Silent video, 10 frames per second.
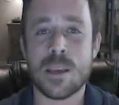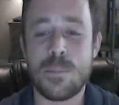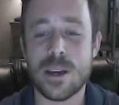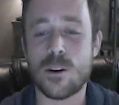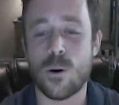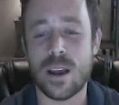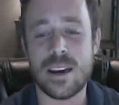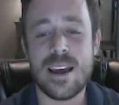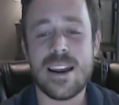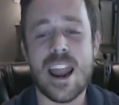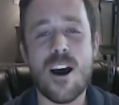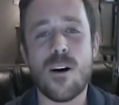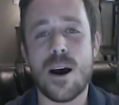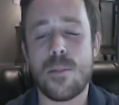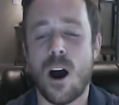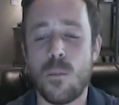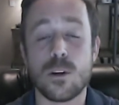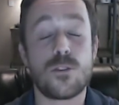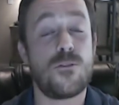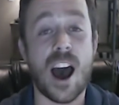Bitcoin now up
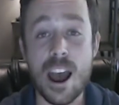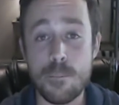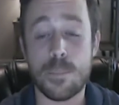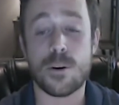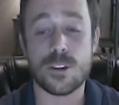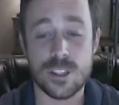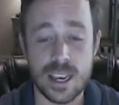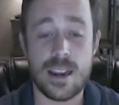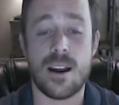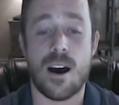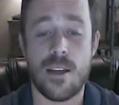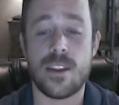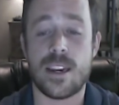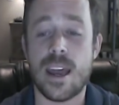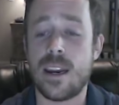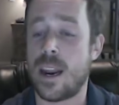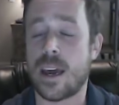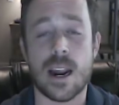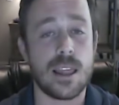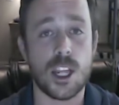almost 5% on the day today.
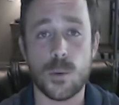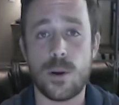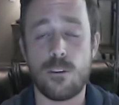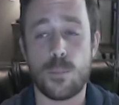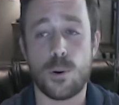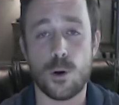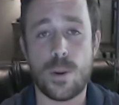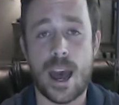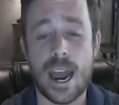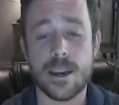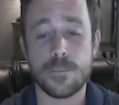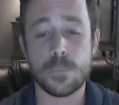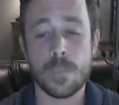Got a little bit of a pullback,